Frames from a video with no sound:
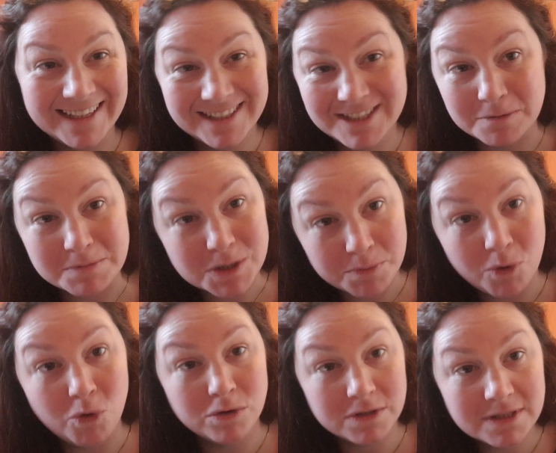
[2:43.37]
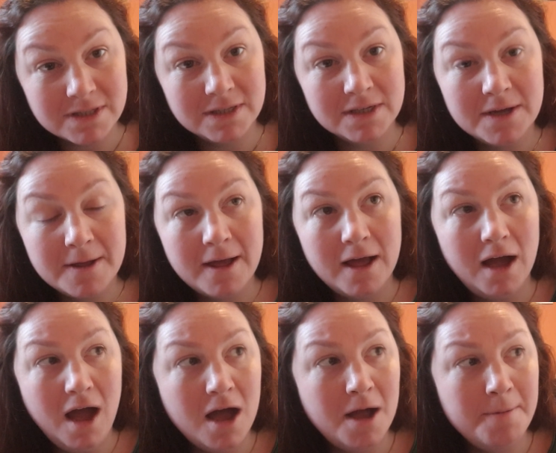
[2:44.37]
and some support
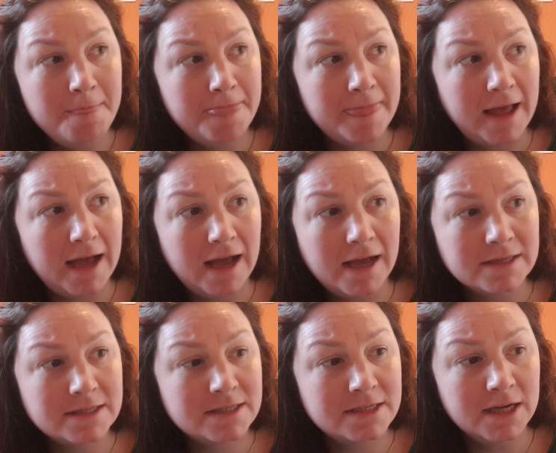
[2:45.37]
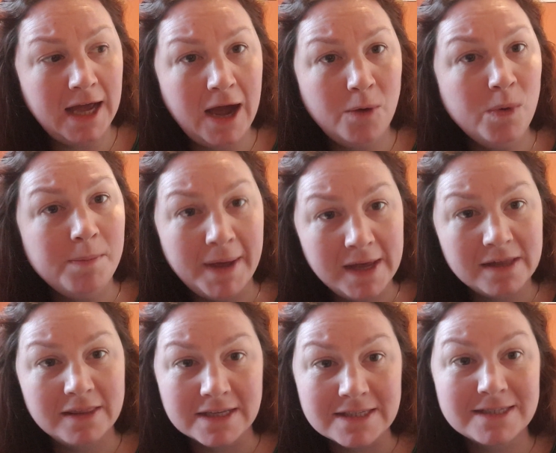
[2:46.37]
um, as to how we
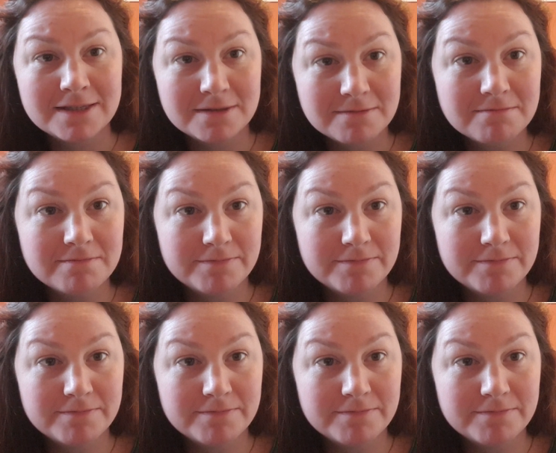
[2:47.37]
make this